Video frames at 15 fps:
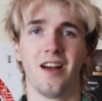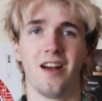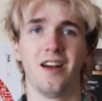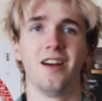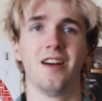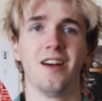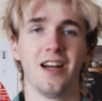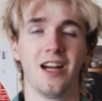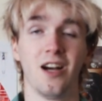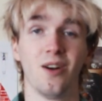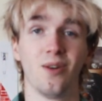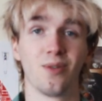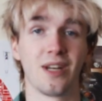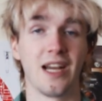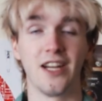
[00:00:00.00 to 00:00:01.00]

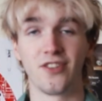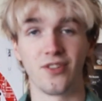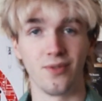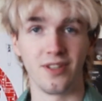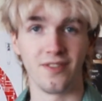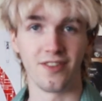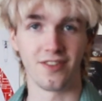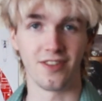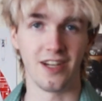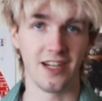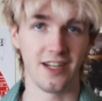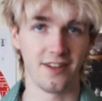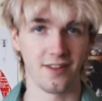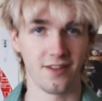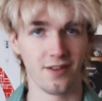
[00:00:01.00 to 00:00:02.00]
I'll catch you on the other
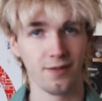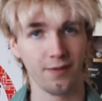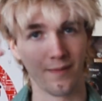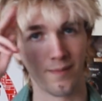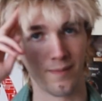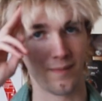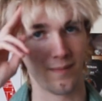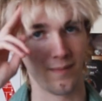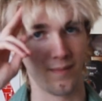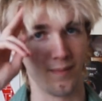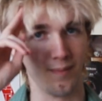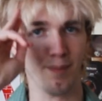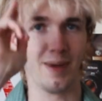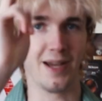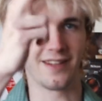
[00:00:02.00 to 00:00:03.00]
side.
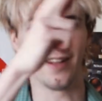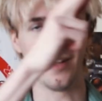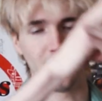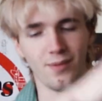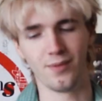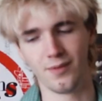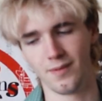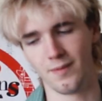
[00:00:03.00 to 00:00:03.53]
Matt out.